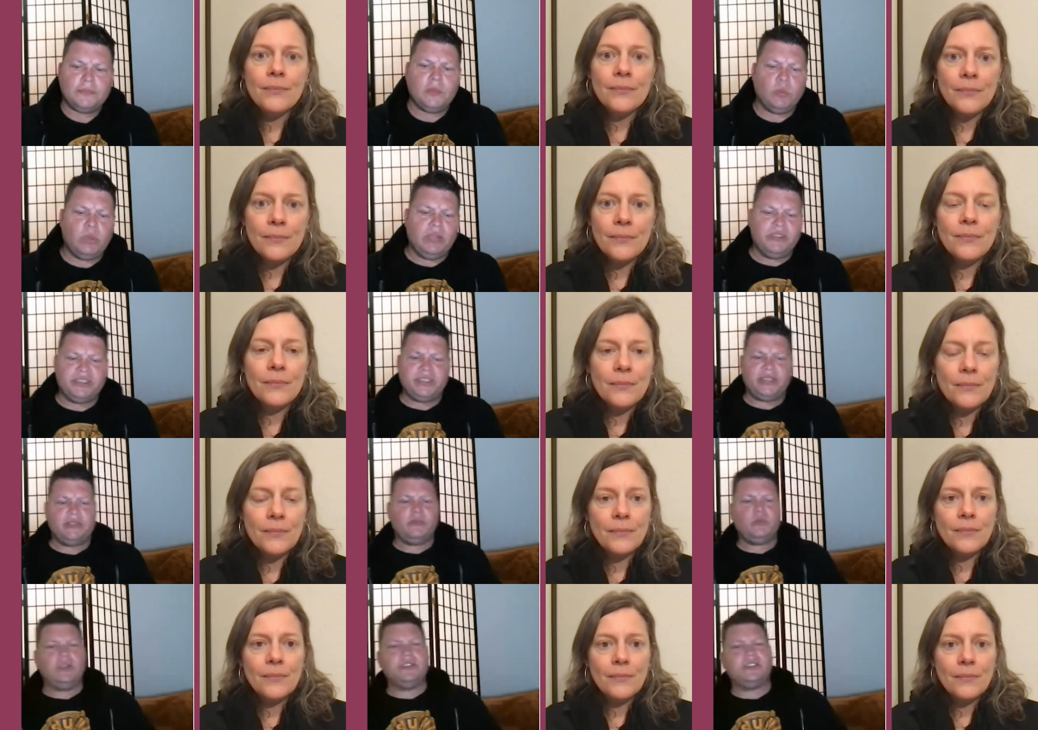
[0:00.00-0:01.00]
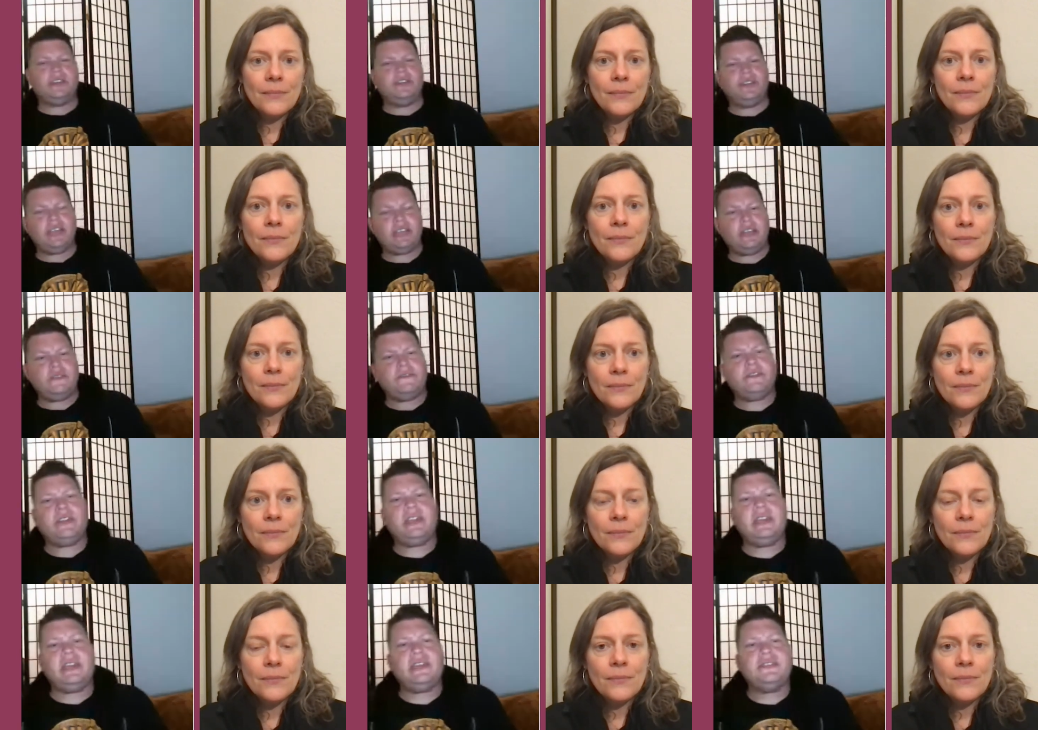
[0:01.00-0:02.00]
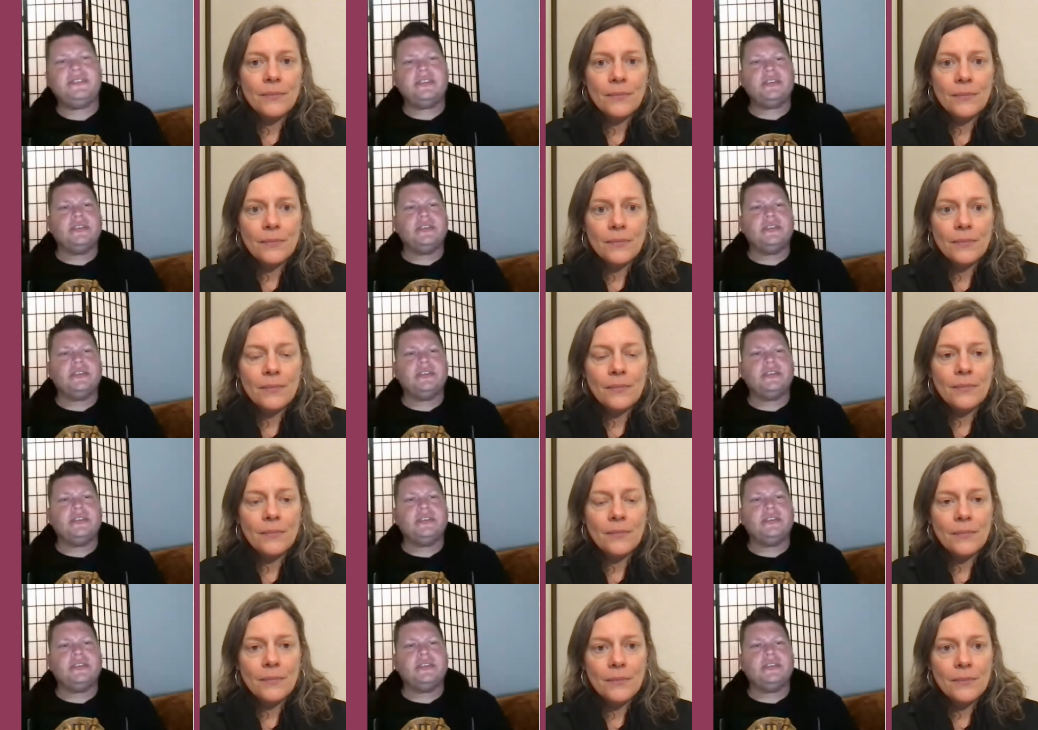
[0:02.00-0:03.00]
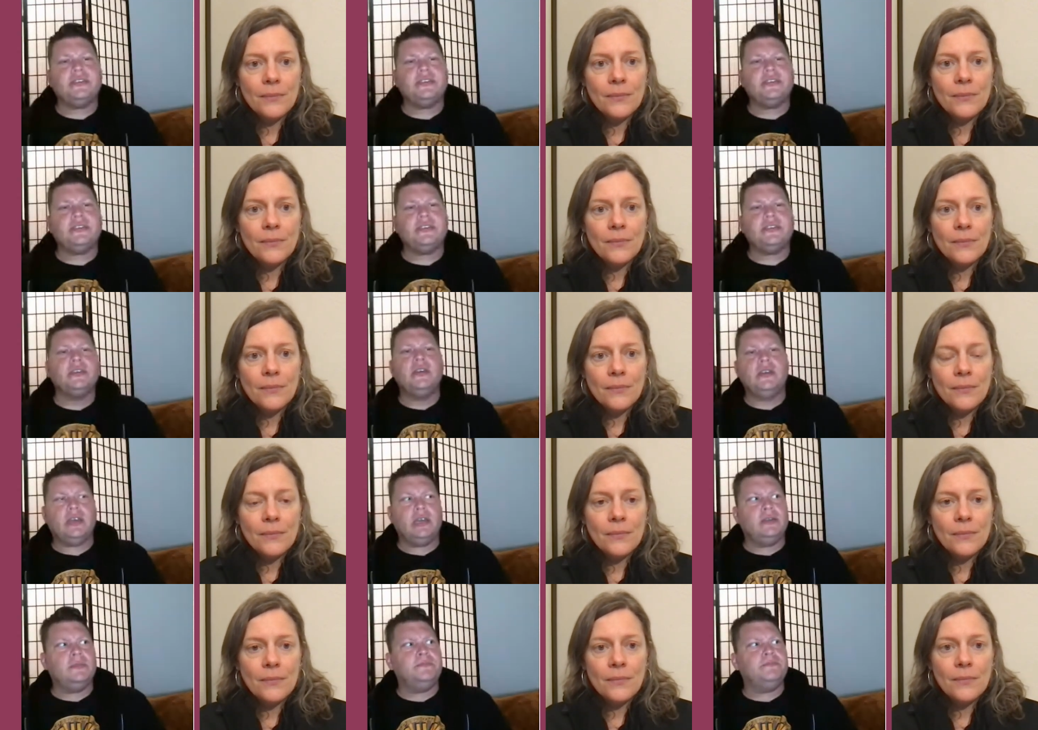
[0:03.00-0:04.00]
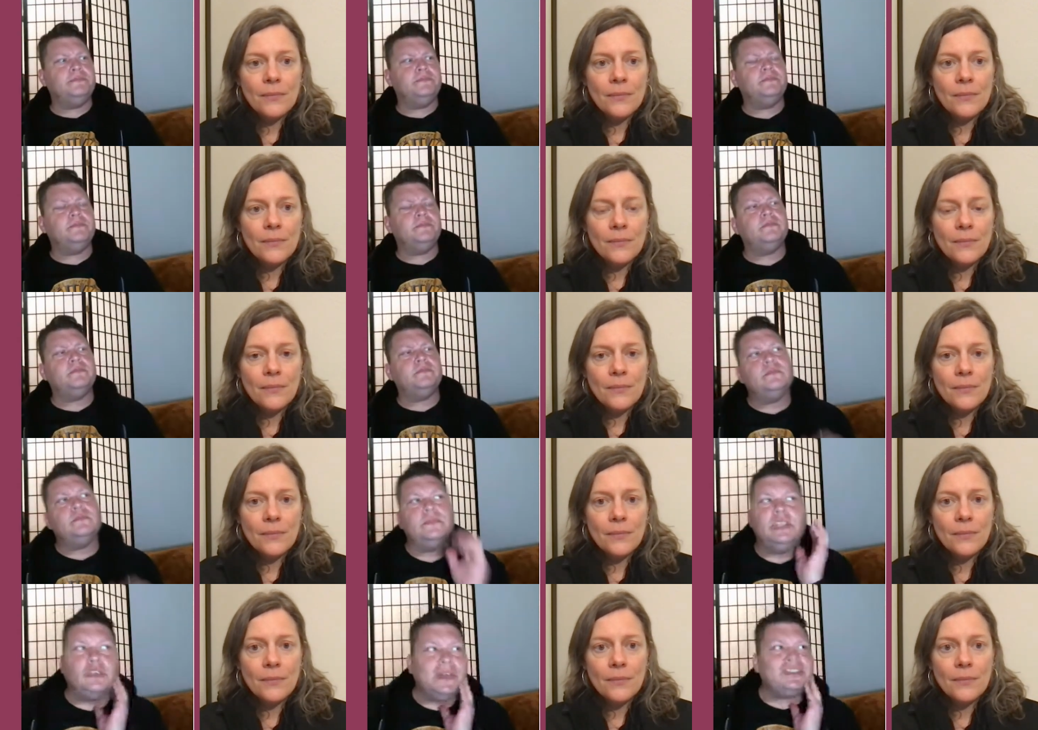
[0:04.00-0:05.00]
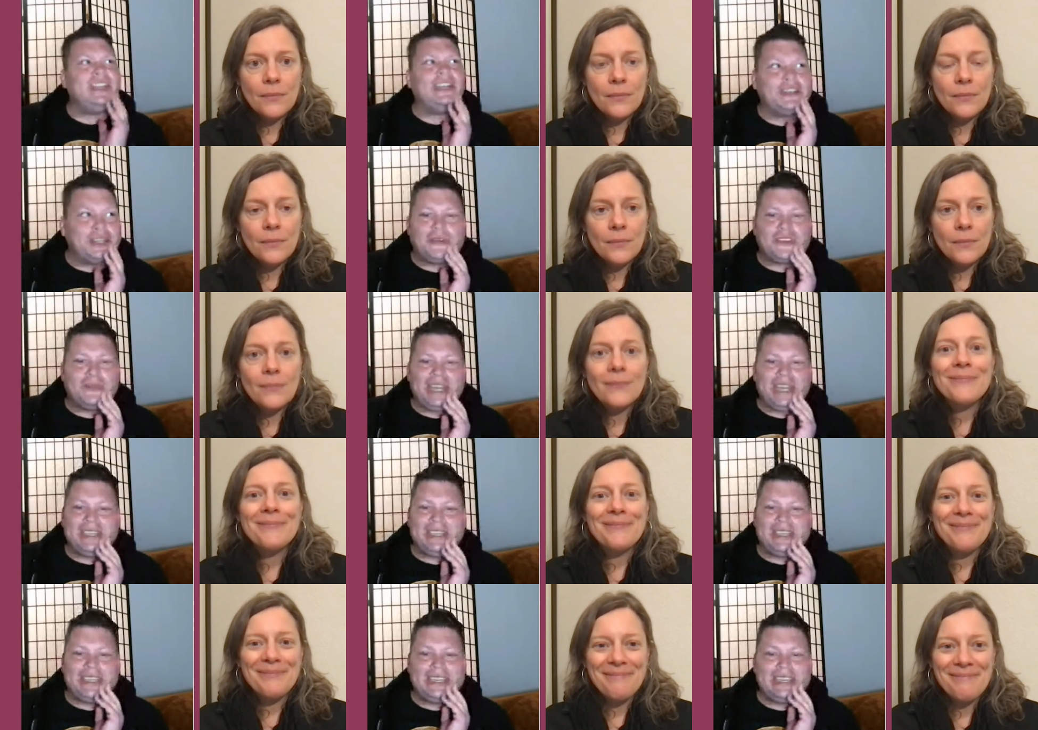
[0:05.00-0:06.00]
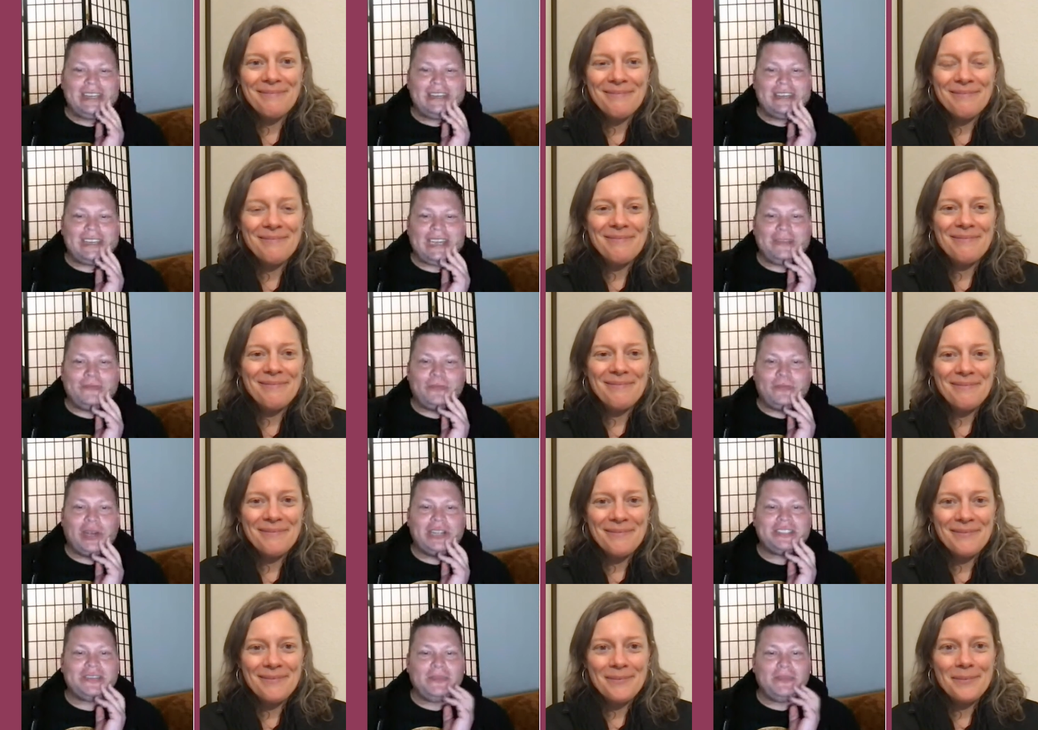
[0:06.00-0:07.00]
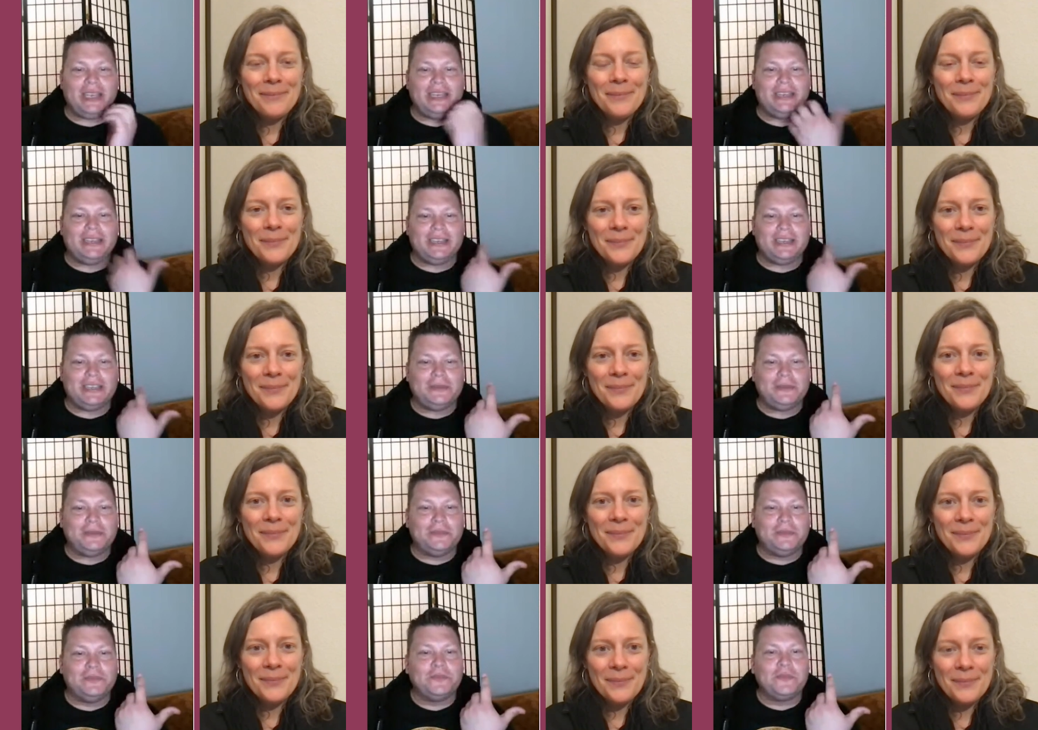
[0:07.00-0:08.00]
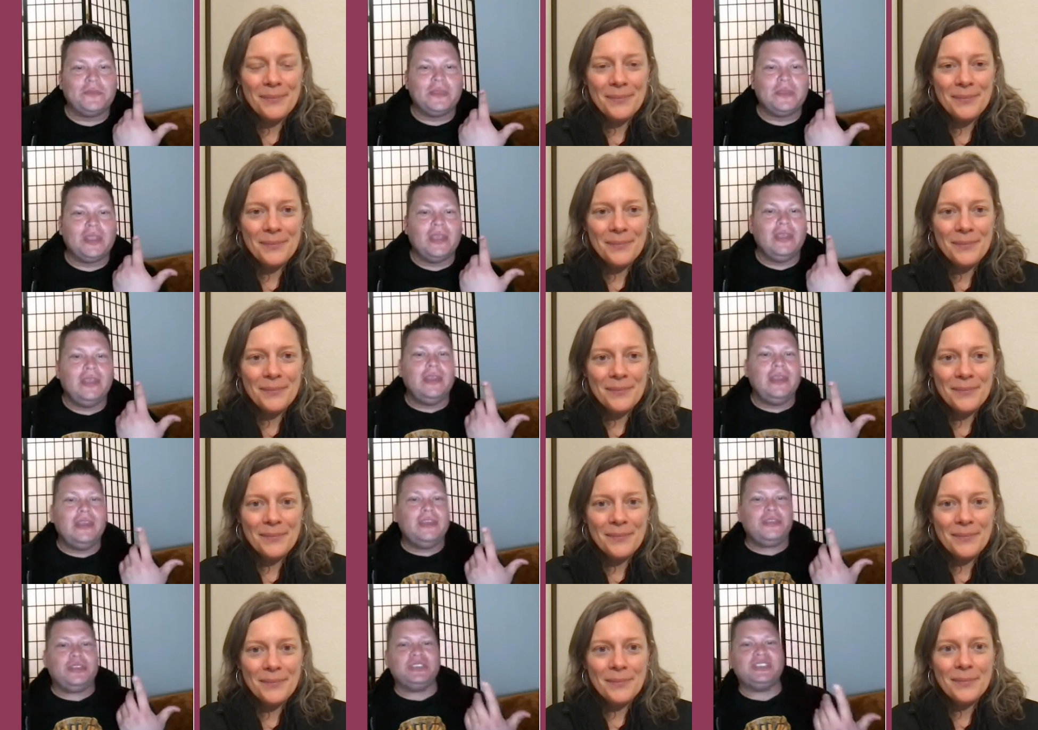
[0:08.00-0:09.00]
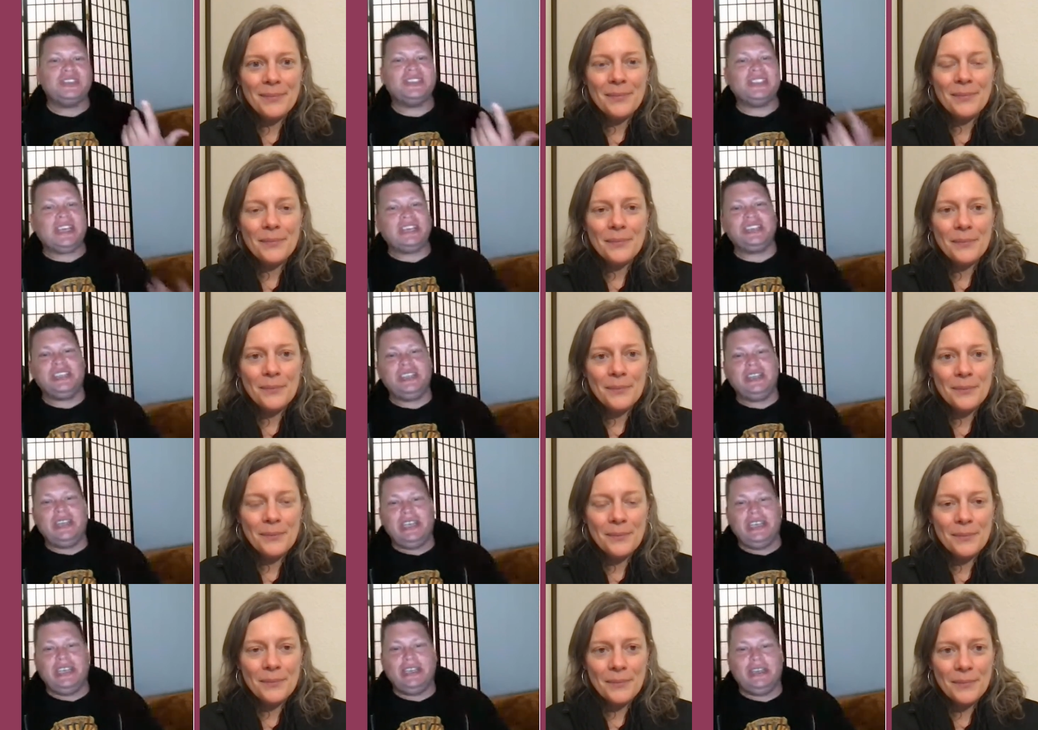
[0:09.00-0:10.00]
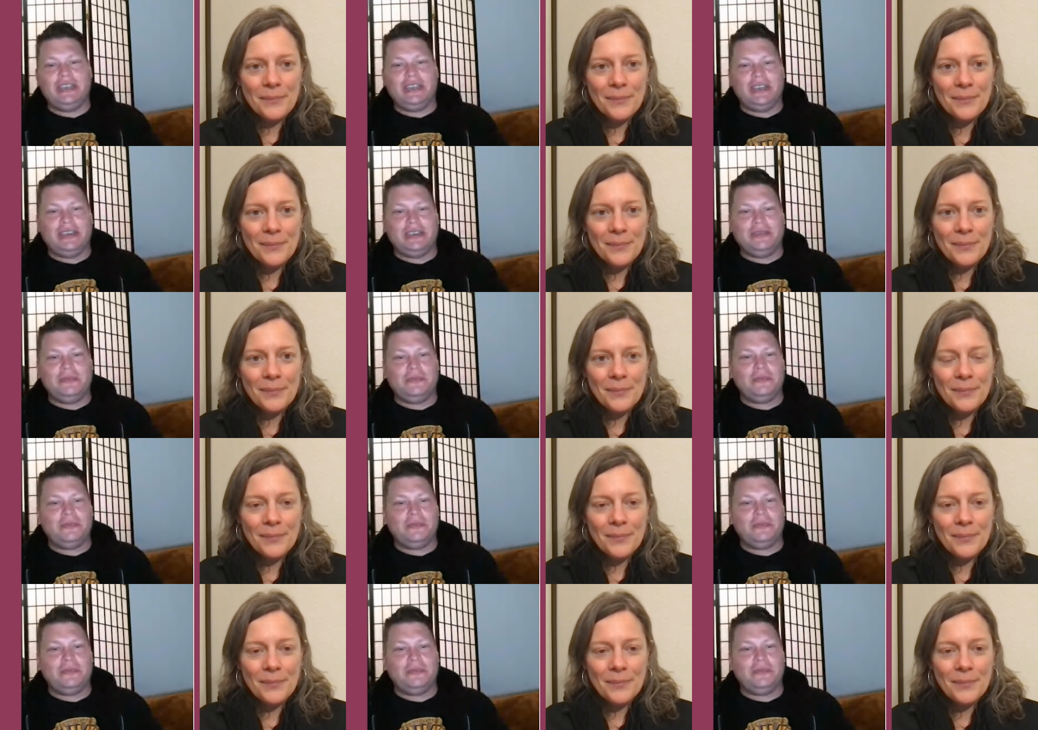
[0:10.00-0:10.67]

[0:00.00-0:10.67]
Speaker 1: Well said, well said. Thank you for that answer. You were mentioning uh, Thunder Perfect Mind, and, and it kind of brought to mind, um, there's a section in um,